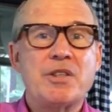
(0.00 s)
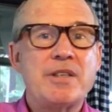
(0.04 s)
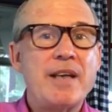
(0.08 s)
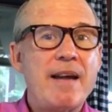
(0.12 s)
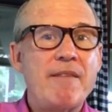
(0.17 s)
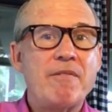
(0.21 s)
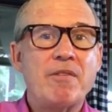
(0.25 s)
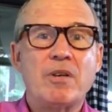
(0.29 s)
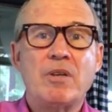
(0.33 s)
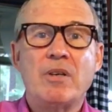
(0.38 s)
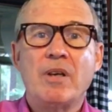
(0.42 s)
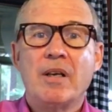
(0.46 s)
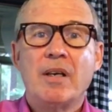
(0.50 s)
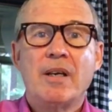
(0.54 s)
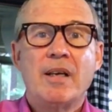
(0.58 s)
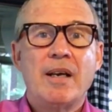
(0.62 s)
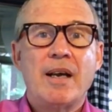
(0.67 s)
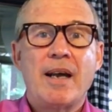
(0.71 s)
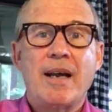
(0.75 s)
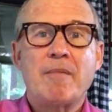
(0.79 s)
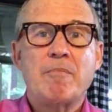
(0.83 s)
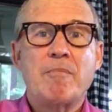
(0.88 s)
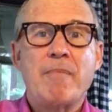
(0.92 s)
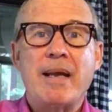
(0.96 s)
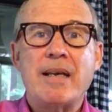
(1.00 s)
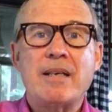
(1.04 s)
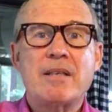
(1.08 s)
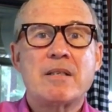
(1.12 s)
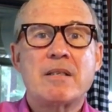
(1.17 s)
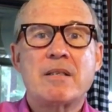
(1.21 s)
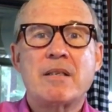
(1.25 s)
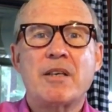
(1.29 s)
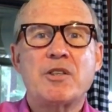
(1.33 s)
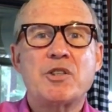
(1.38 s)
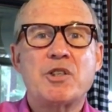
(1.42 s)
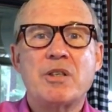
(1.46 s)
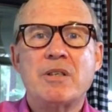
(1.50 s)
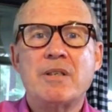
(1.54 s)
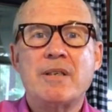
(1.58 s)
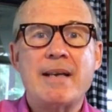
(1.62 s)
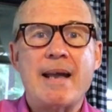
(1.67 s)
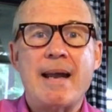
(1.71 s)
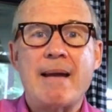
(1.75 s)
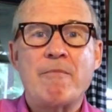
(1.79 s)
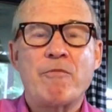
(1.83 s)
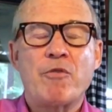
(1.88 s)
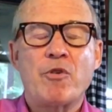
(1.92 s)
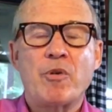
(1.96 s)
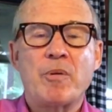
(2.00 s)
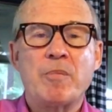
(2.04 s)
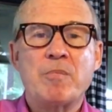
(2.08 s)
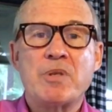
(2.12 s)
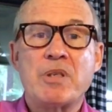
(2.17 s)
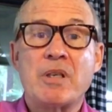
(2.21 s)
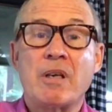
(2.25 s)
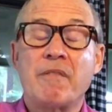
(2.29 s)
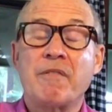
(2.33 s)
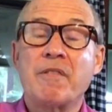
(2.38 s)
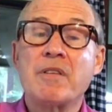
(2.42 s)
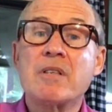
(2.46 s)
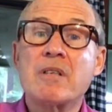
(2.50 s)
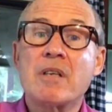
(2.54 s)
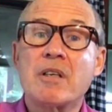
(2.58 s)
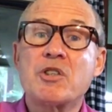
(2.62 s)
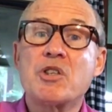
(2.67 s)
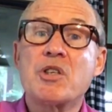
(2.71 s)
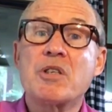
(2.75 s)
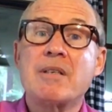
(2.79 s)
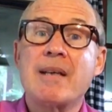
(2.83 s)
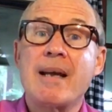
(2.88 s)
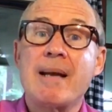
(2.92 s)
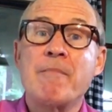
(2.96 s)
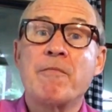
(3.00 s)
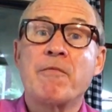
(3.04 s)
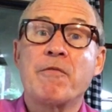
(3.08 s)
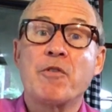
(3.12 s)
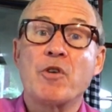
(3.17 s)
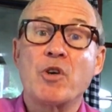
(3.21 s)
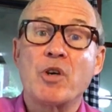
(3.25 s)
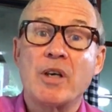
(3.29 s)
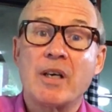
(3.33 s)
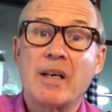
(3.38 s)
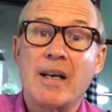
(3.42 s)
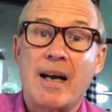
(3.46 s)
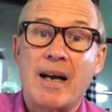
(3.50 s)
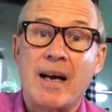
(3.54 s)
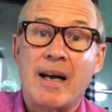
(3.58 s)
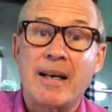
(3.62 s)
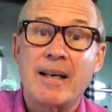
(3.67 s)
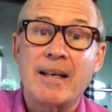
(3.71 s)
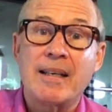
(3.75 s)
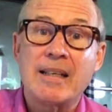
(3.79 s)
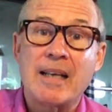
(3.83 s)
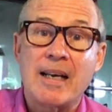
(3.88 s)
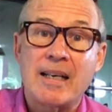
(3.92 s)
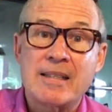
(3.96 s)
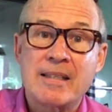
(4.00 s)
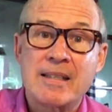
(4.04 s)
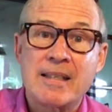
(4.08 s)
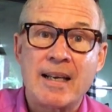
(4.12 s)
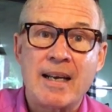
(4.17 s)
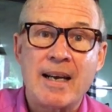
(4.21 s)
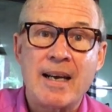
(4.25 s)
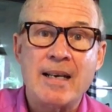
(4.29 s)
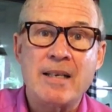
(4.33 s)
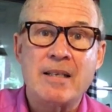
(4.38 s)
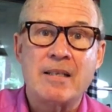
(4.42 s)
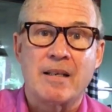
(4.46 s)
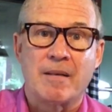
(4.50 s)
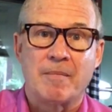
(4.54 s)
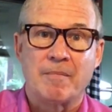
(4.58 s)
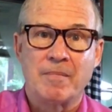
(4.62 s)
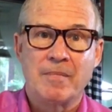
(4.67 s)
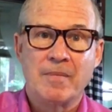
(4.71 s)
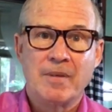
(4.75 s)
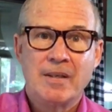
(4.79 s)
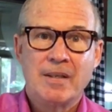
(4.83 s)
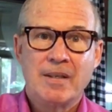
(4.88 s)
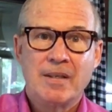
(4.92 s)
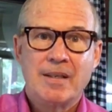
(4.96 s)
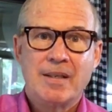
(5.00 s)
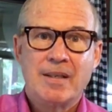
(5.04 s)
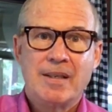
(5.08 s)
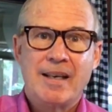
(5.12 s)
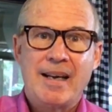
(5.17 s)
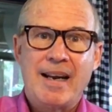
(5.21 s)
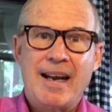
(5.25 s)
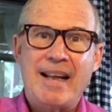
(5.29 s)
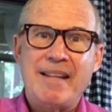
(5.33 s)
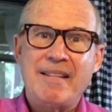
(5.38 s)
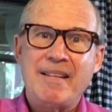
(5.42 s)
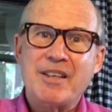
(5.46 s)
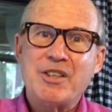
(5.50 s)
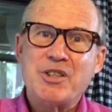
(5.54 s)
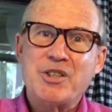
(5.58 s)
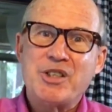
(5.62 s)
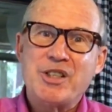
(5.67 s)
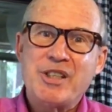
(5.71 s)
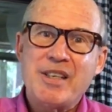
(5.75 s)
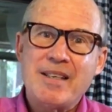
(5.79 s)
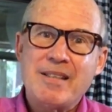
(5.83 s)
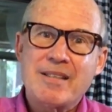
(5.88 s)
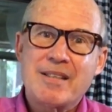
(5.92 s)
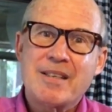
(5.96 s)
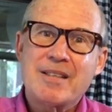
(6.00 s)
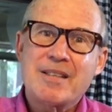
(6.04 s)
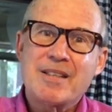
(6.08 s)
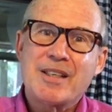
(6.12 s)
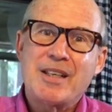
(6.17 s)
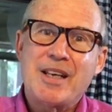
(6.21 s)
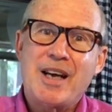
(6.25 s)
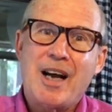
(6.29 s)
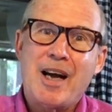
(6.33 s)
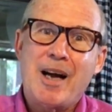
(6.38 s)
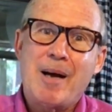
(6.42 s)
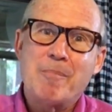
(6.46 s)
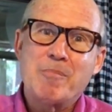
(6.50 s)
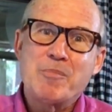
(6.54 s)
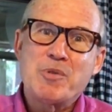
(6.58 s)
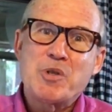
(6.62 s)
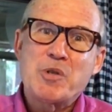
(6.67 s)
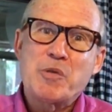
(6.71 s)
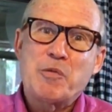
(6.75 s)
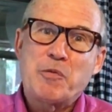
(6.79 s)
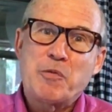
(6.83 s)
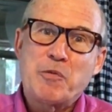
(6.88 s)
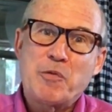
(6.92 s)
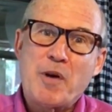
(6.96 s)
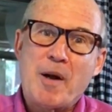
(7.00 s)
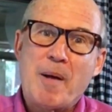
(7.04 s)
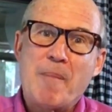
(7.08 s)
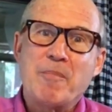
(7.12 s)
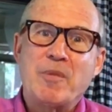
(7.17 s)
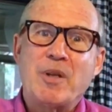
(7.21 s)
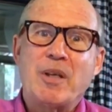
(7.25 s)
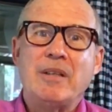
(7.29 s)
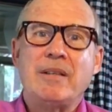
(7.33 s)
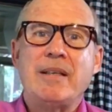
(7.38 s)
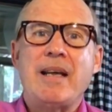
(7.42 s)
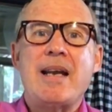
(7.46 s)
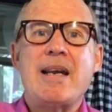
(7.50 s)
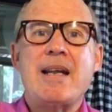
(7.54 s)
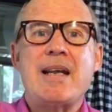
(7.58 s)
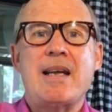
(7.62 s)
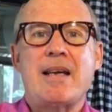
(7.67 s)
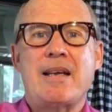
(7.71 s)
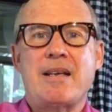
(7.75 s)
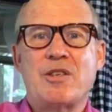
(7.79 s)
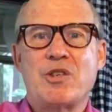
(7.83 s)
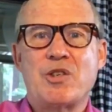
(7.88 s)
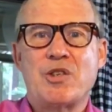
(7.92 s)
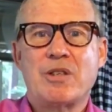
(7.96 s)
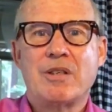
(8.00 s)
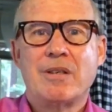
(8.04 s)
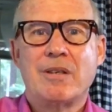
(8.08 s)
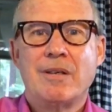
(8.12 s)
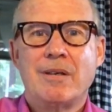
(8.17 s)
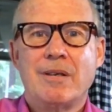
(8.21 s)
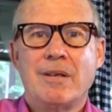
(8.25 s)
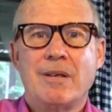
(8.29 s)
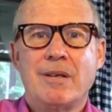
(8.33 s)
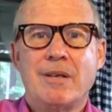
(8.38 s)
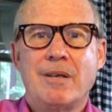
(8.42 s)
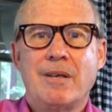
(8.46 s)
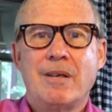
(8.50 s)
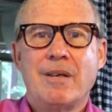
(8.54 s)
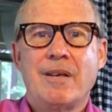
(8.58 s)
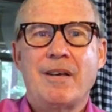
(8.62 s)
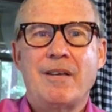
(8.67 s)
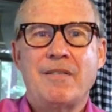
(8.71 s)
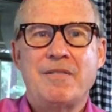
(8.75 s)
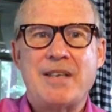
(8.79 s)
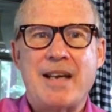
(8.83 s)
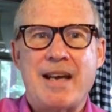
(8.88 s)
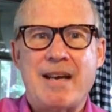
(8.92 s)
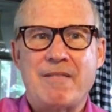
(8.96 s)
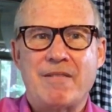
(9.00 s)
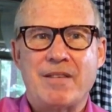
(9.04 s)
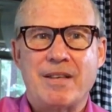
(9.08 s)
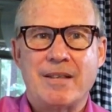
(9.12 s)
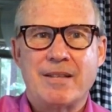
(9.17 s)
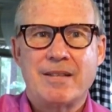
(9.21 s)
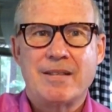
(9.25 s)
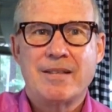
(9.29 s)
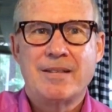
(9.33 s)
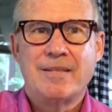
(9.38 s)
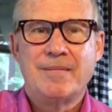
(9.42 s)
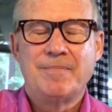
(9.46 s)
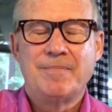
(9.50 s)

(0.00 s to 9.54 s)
David had made such a name for himself and such a name for God and God's kingdom. And then Jesus comes from the lineage of David.